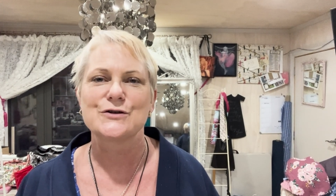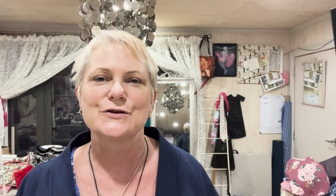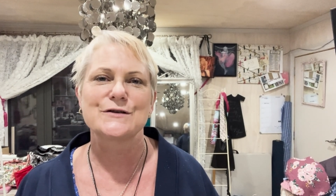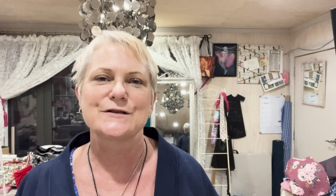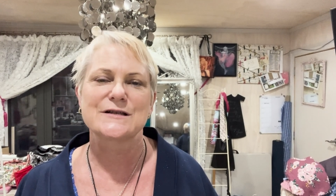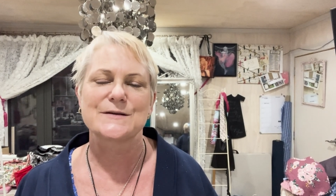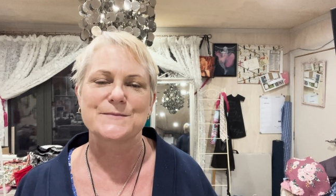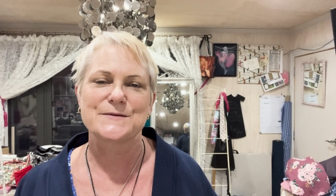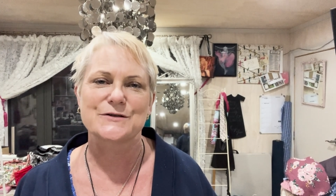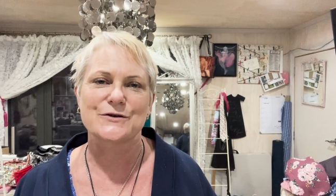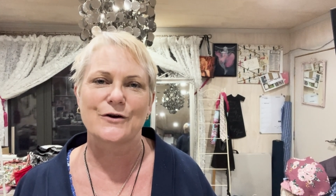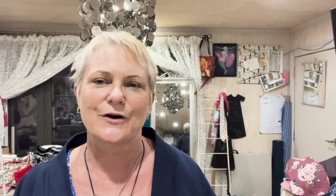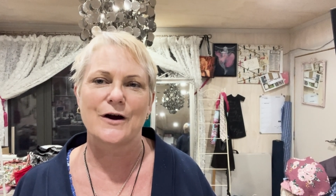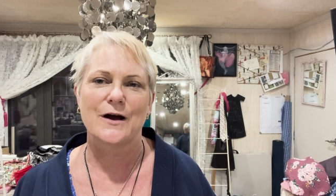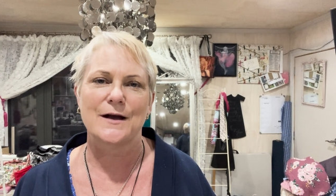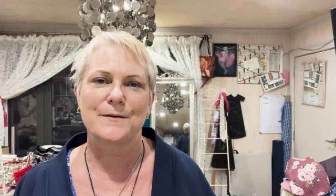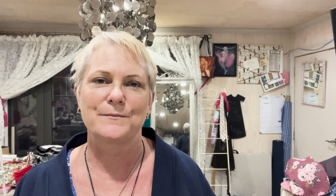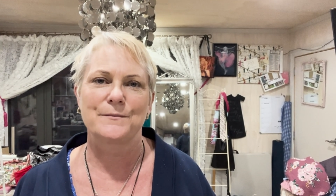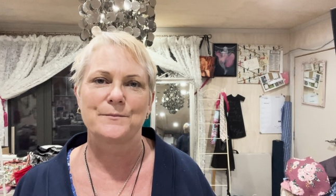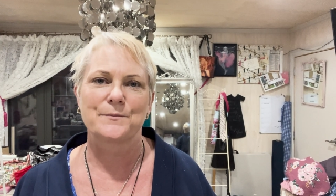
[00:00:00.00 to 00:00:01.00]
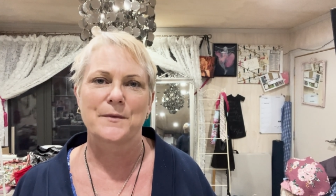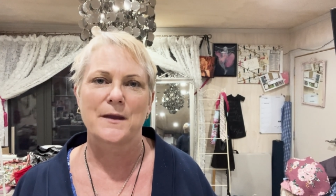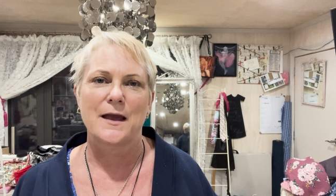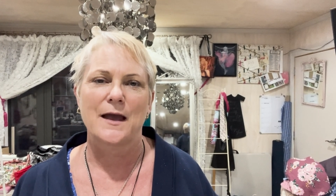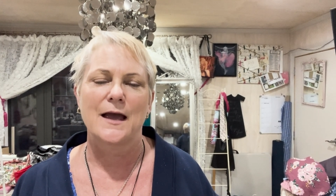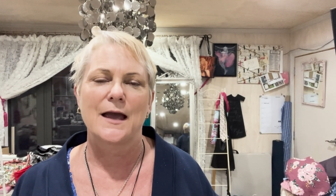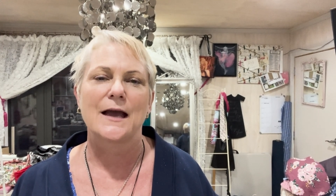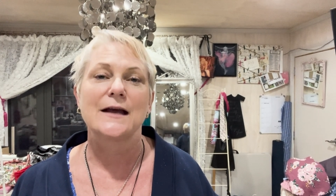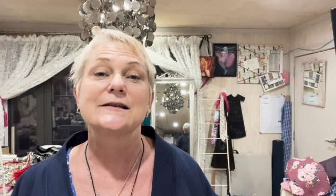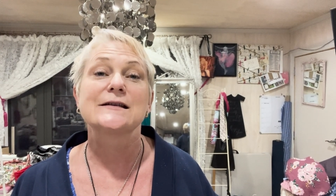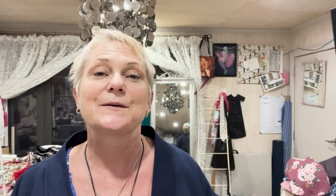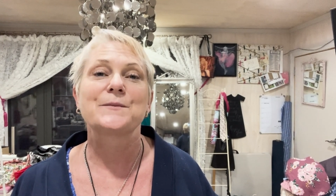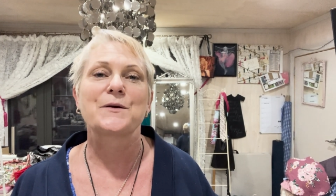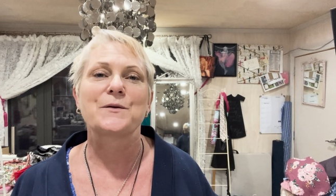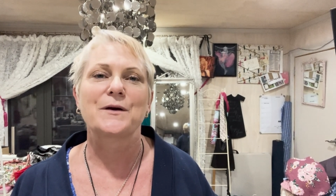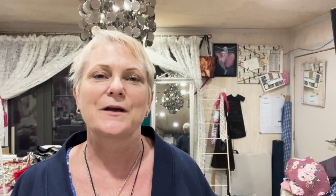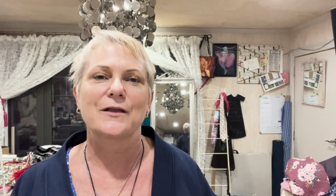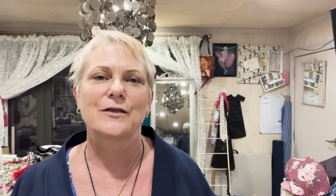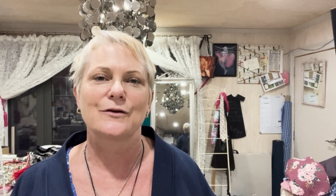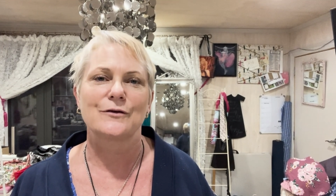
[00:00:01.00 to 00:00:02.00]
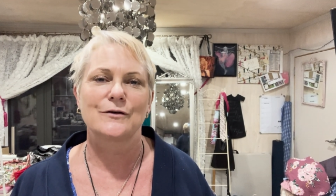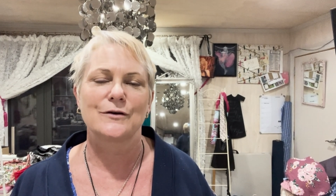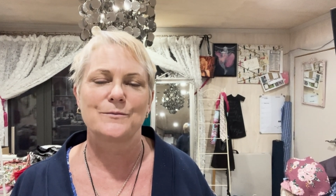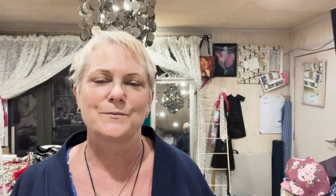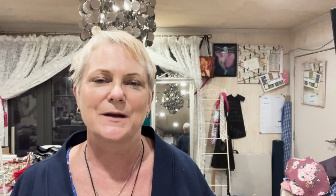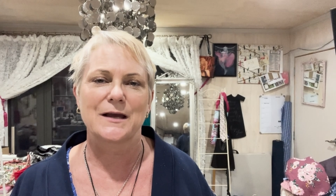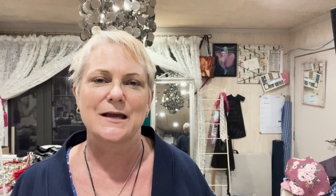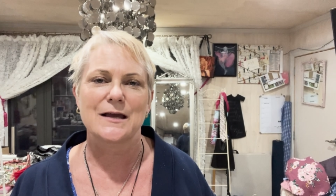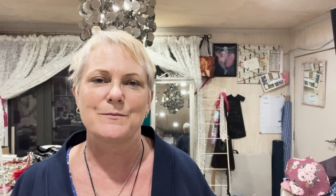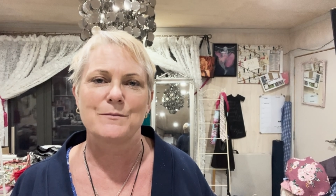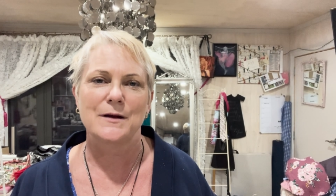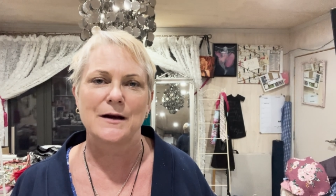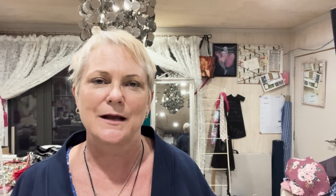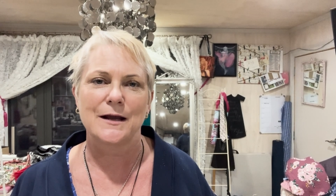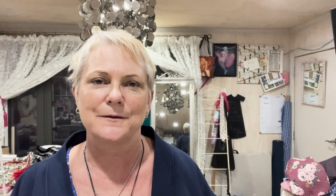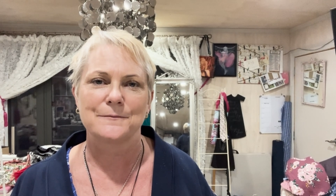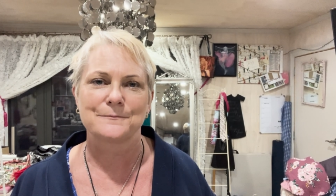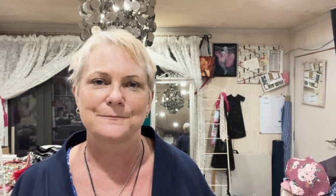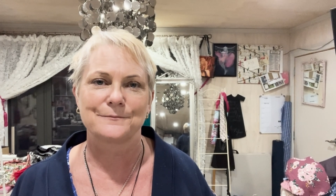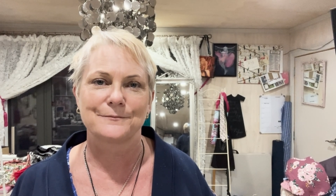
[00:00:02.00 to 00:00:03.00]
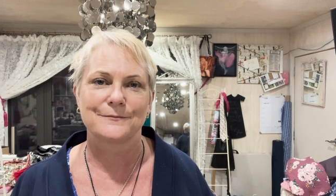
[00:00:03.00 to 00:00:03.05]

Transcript: subscribe and tell me what you thought of Mickey and Minnie.